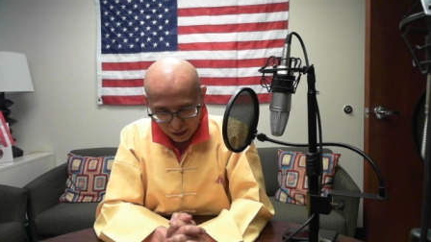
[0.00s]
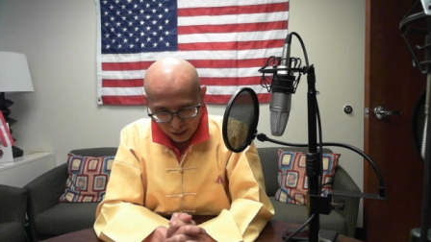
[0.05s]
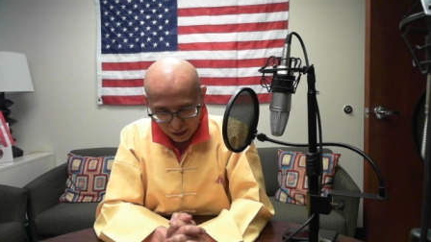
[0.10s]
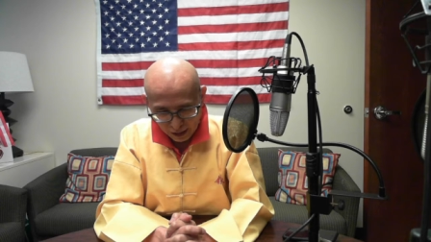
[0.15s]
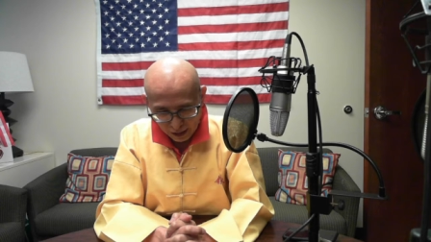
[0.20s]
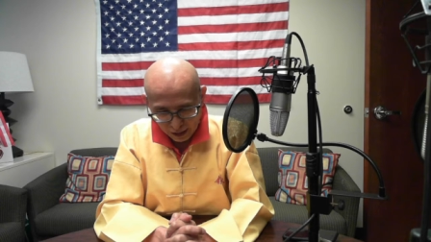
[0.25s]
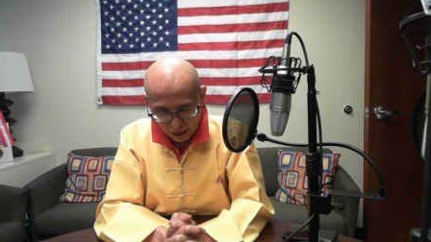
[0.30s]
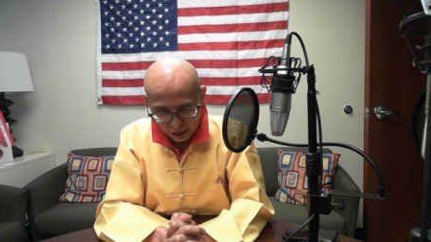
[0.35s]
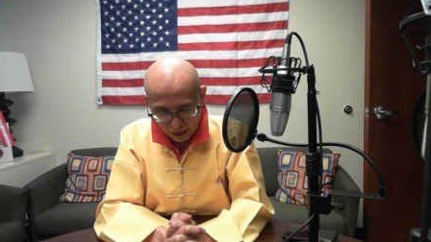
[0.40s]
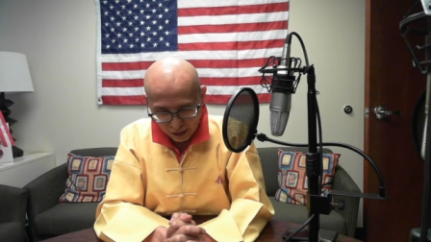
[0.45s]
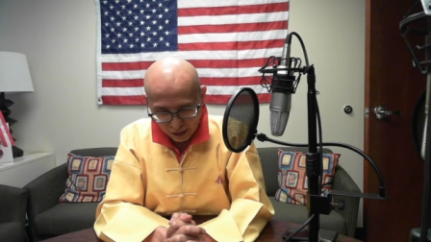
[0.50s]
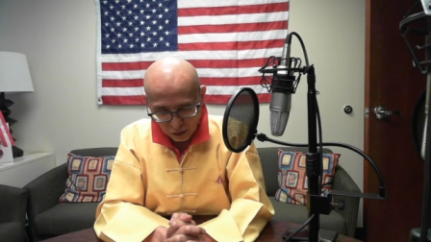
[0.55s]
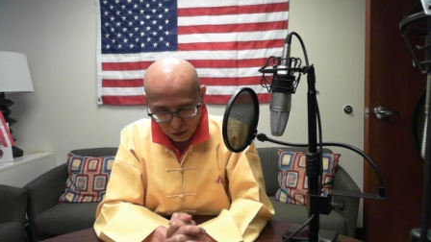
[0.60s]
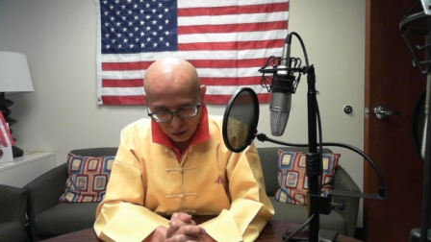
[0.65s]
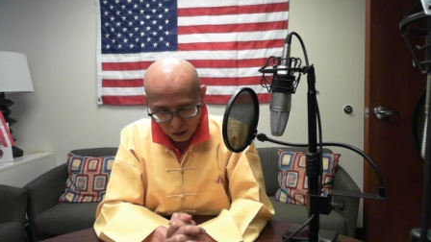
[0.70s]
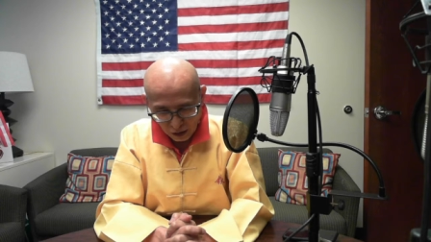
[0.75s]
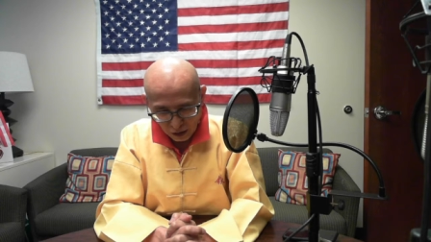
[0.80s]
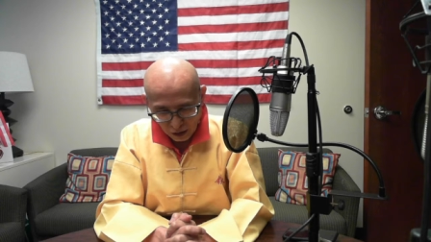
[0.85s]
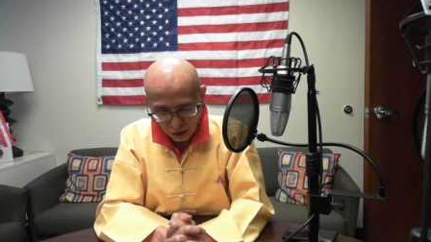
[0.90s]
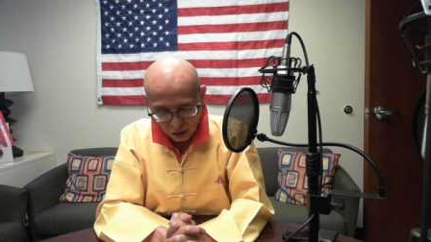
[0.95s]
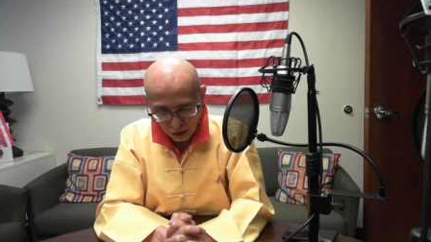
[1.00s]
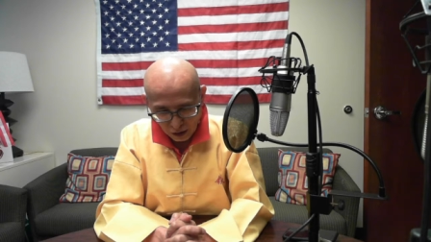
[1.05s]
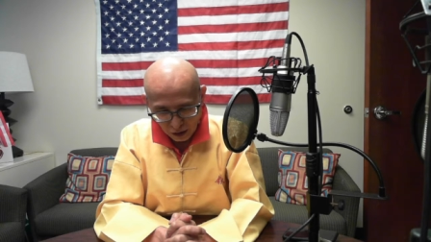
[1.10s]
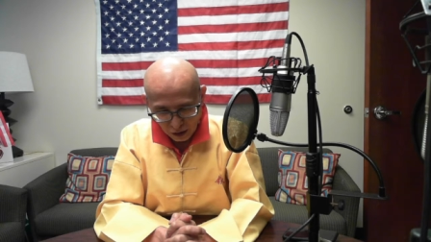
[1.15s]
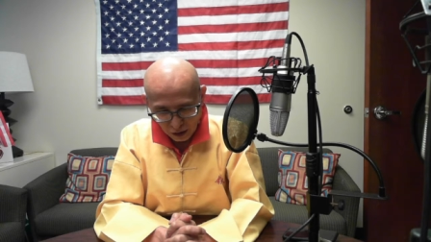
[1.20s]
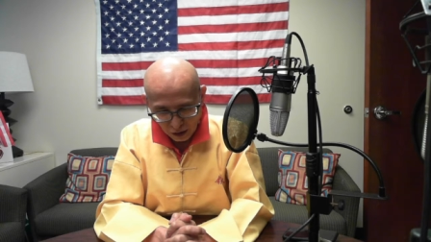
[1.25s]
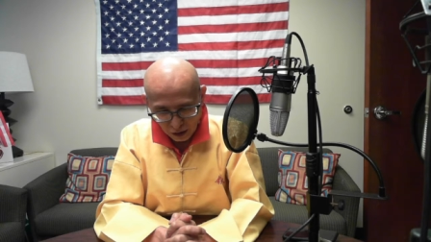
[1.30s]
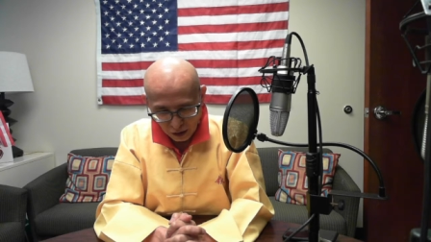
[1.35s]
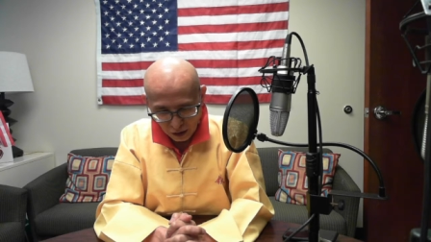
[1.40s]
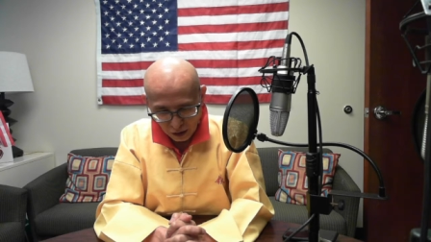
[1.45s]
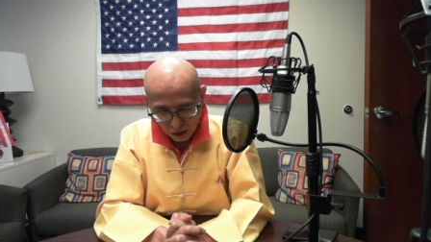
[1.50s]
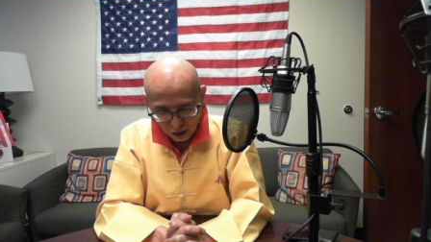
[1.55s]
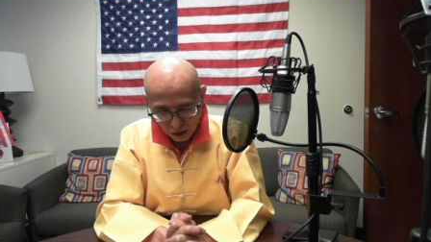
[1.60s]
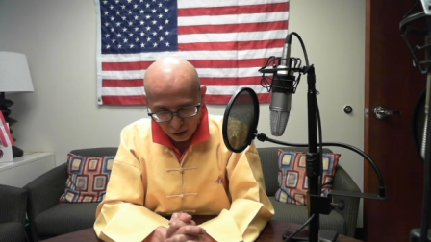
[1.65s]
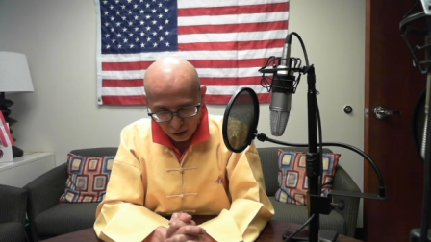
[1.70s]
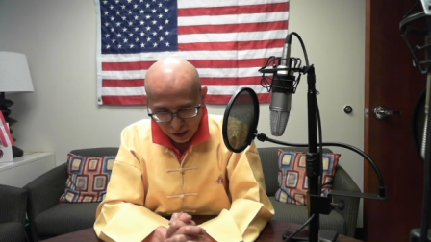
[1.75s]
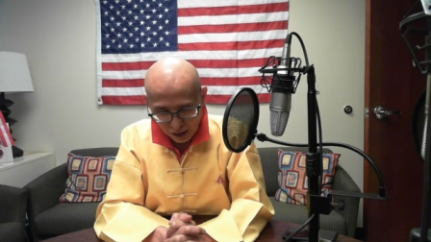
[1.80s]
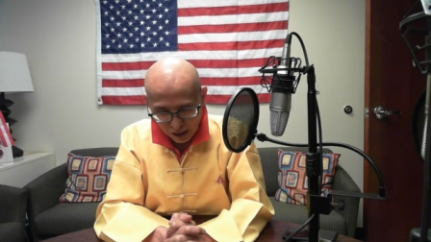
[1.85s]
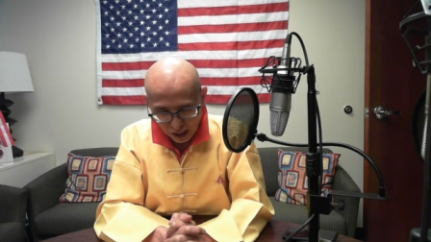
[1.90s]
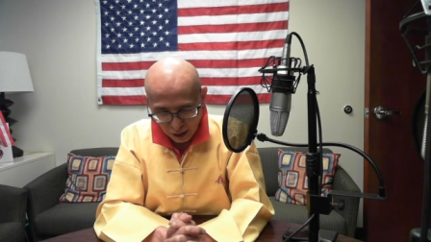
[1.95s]
with our neurons,
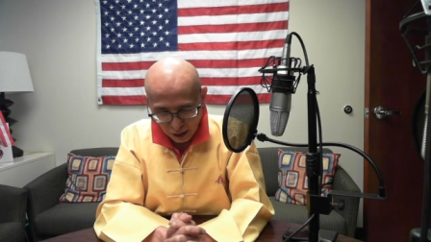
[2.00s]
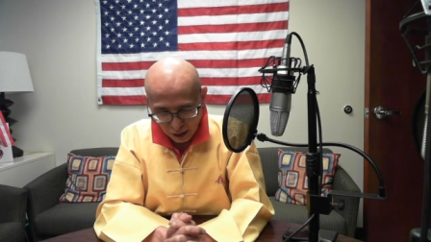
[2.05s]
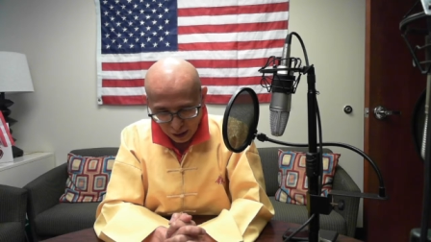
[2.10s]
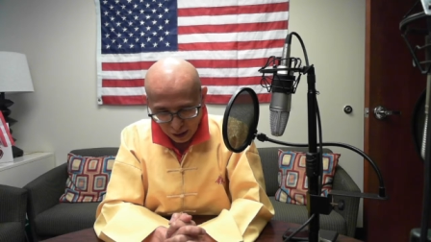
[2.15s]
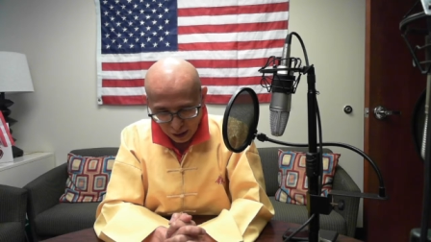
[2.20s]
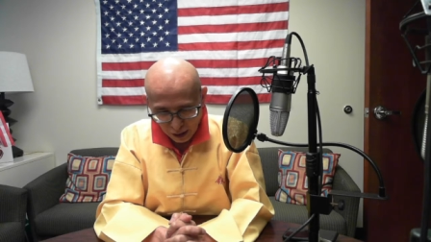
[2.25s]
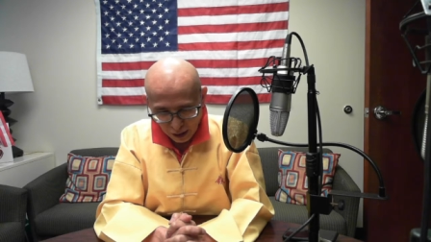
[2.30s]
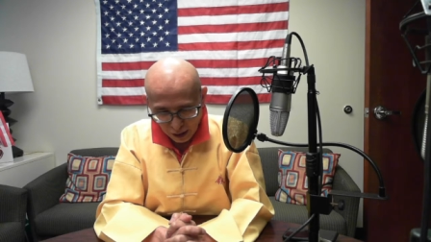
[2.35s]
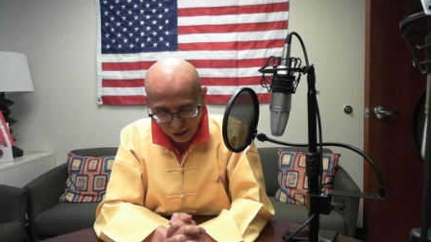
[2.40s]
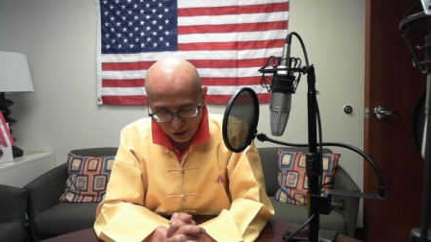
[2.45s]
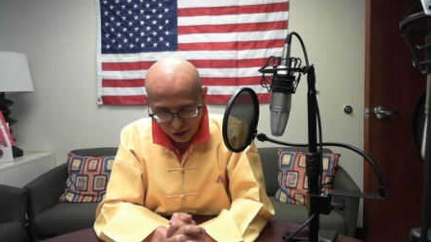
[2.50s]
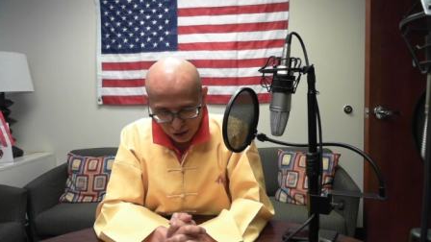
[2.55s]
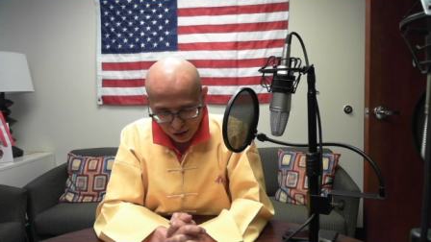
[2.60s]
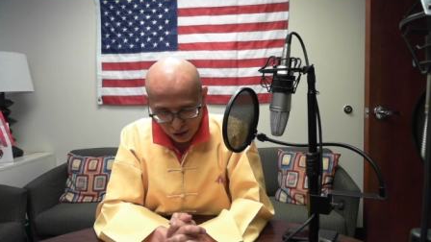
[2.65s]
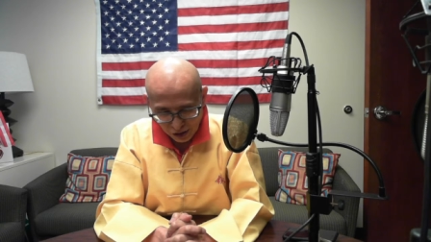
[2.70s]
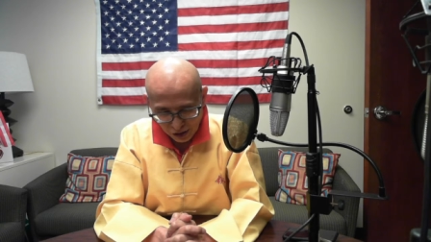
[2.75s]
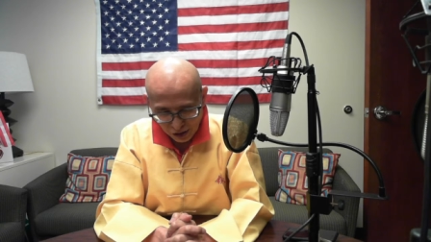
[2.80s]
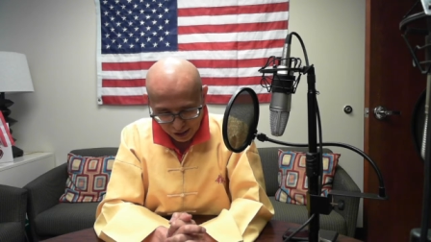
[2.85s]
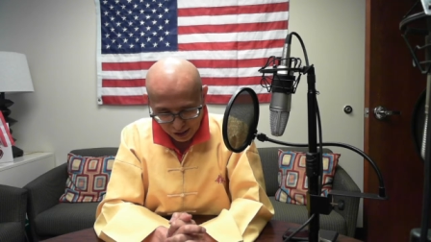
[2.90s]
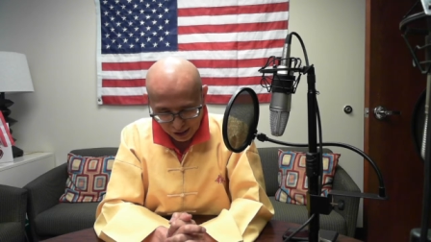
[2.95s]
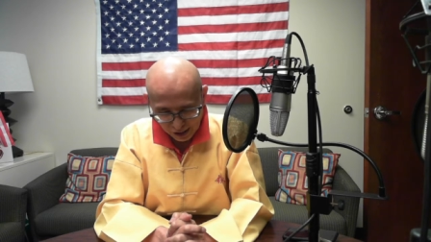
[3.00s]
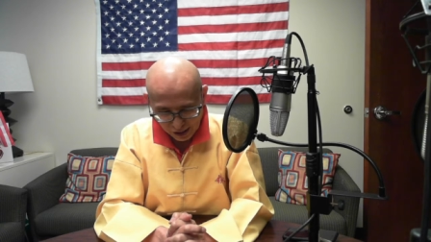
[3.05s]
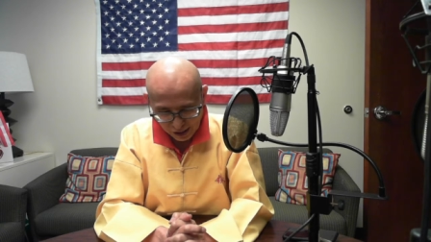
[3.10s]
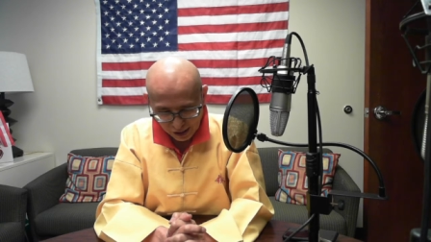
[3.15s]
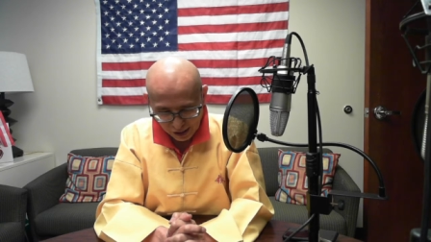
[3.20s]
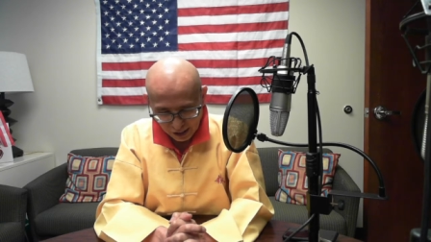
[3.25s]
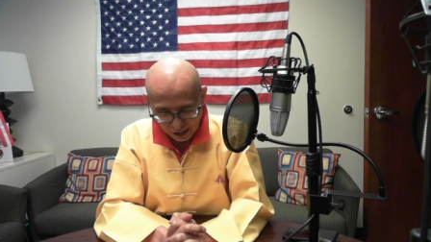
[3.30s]
with our consciousness,